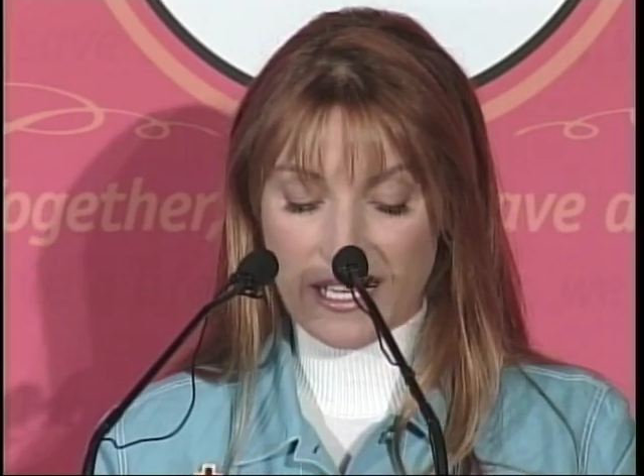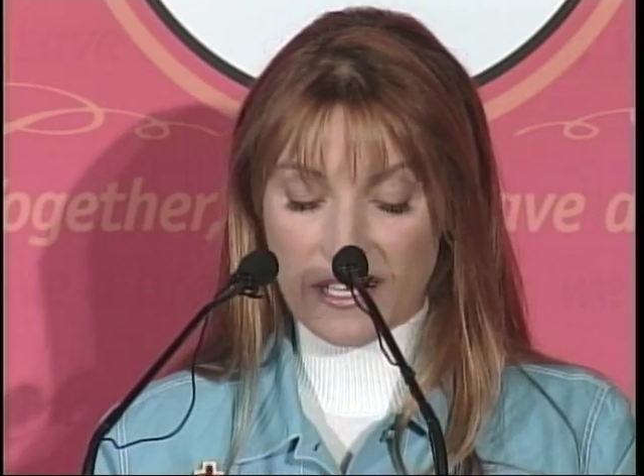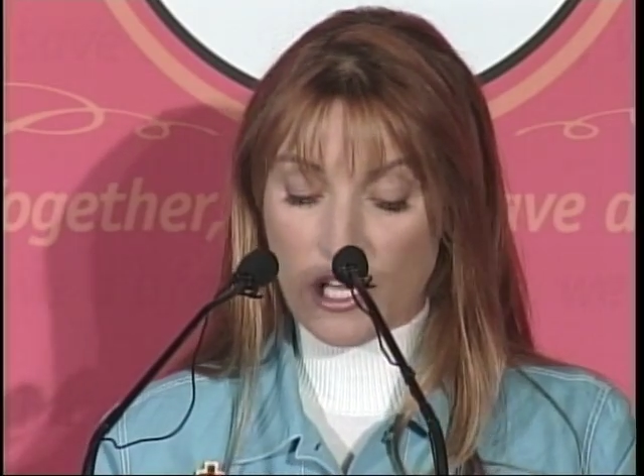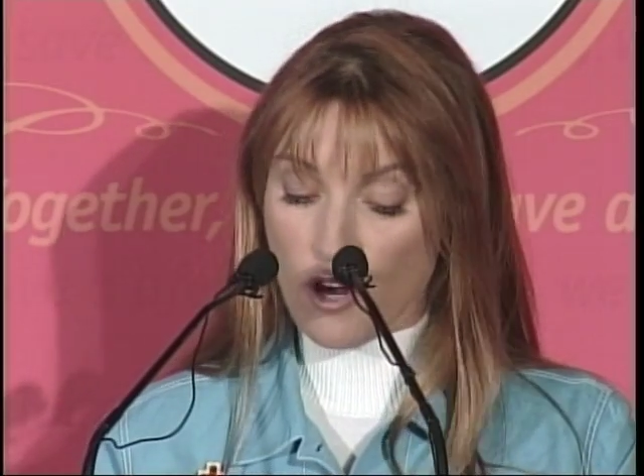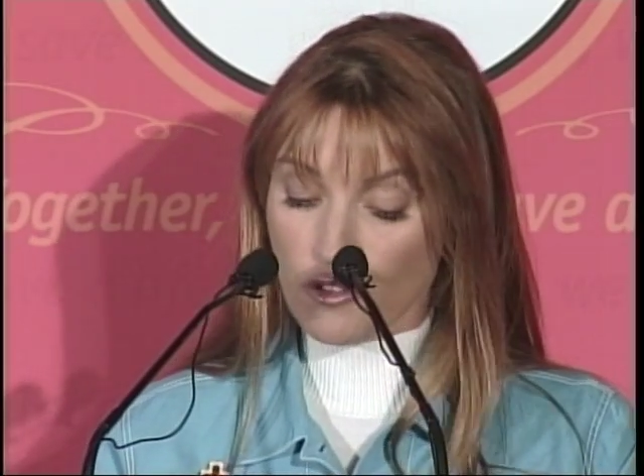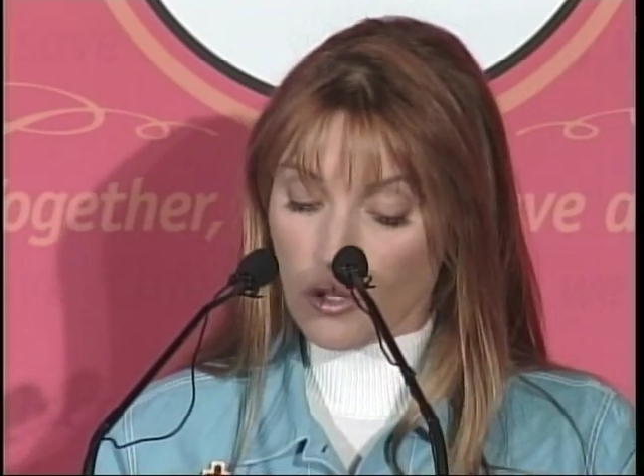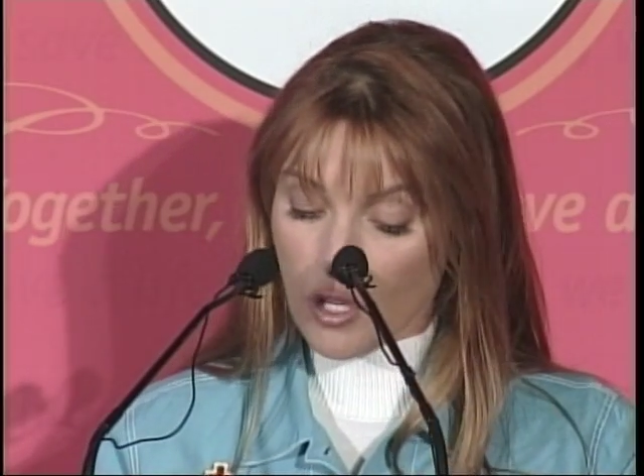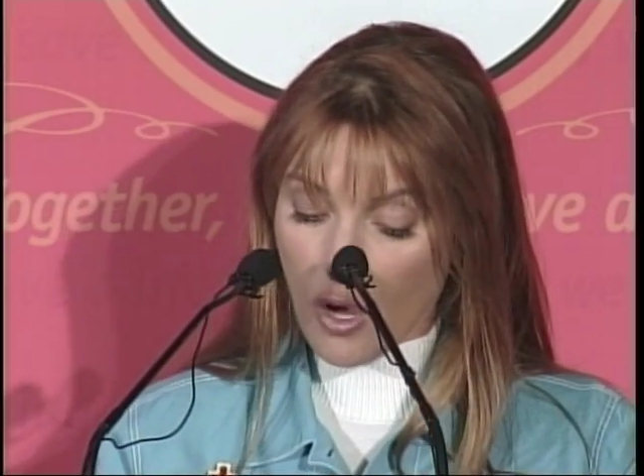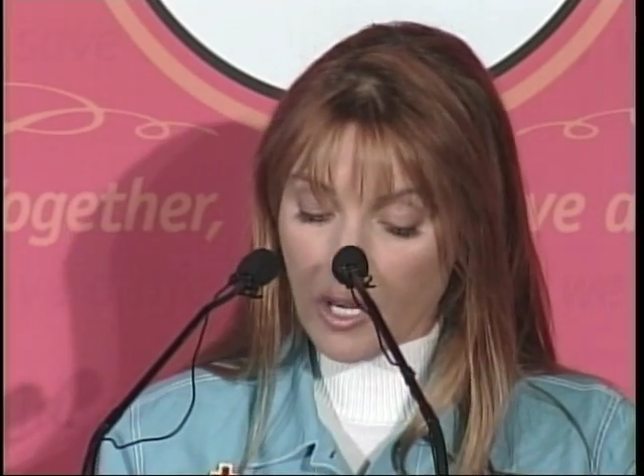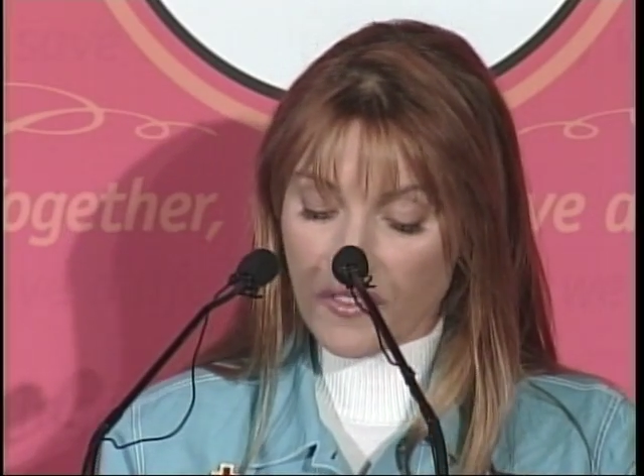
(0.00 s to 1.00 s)
The overall
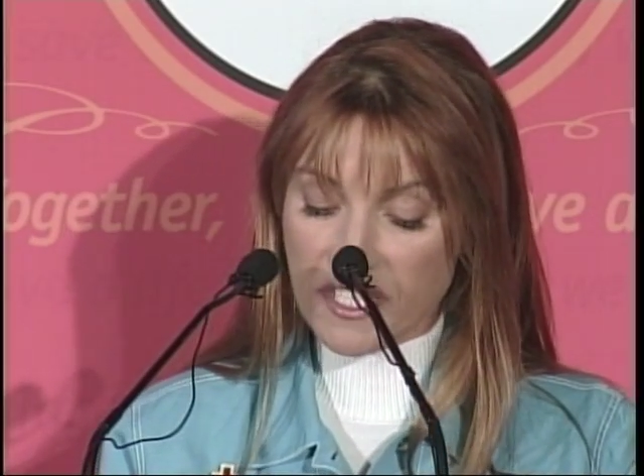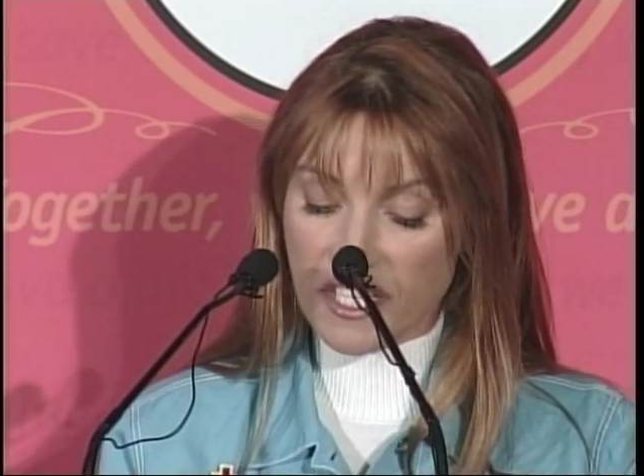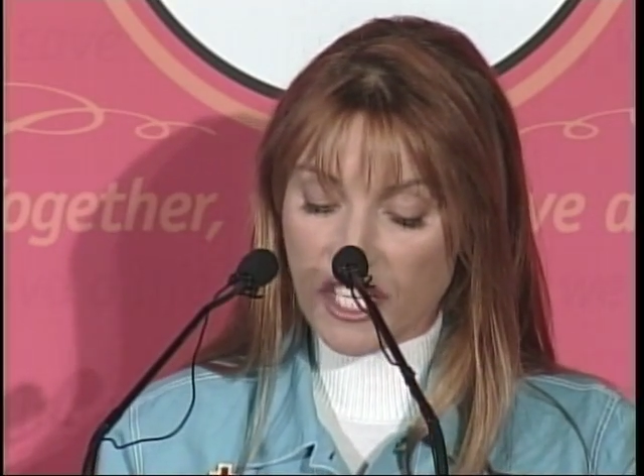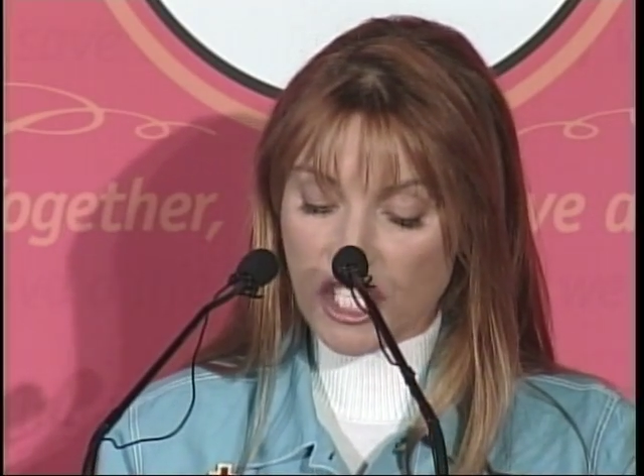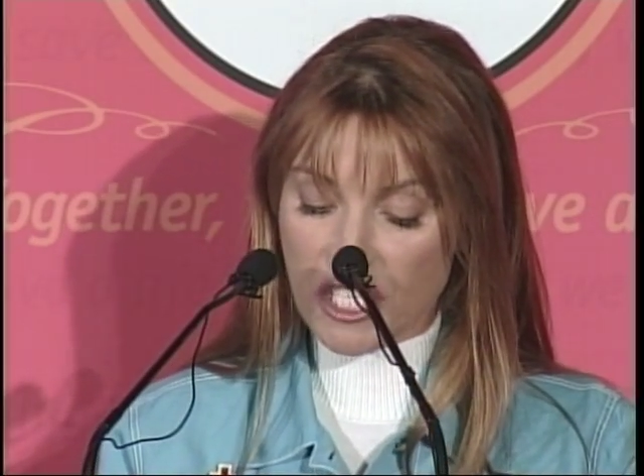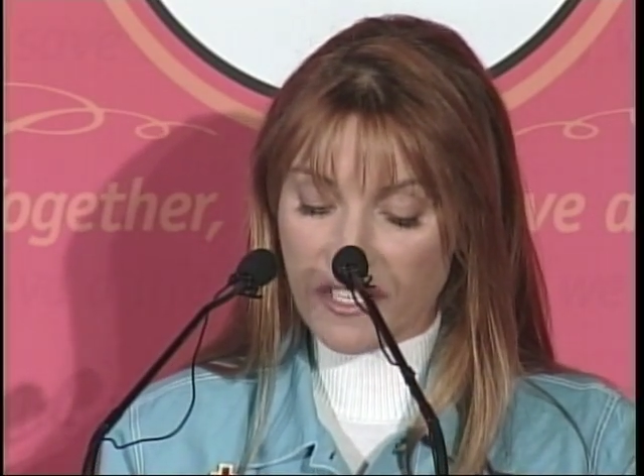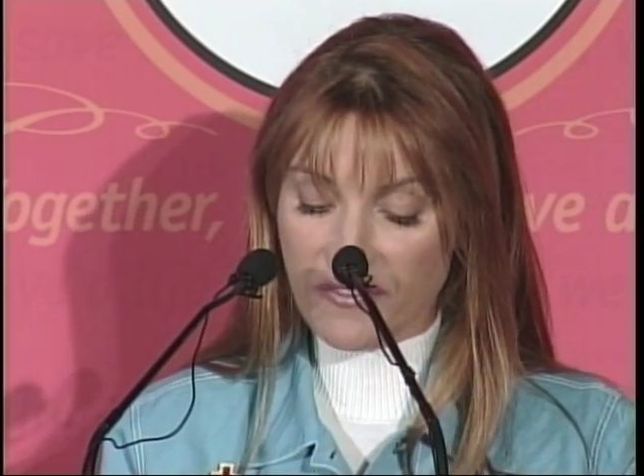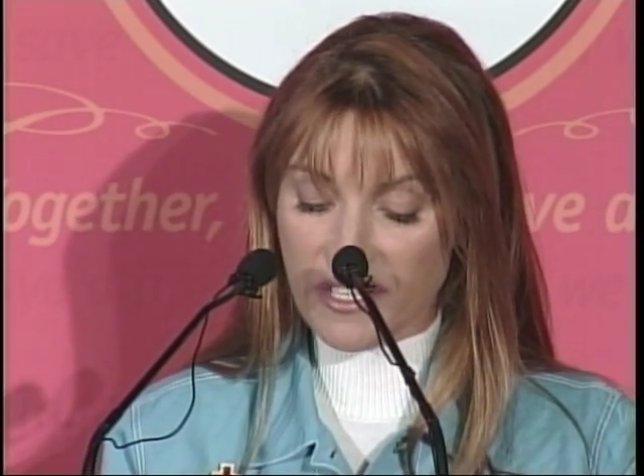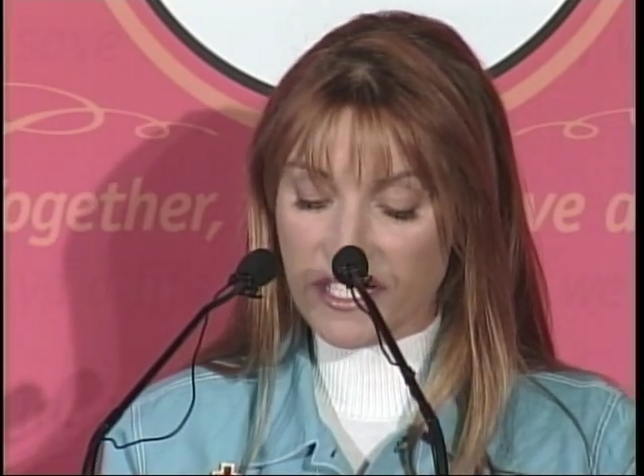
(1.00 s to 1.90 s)
goal of this initiative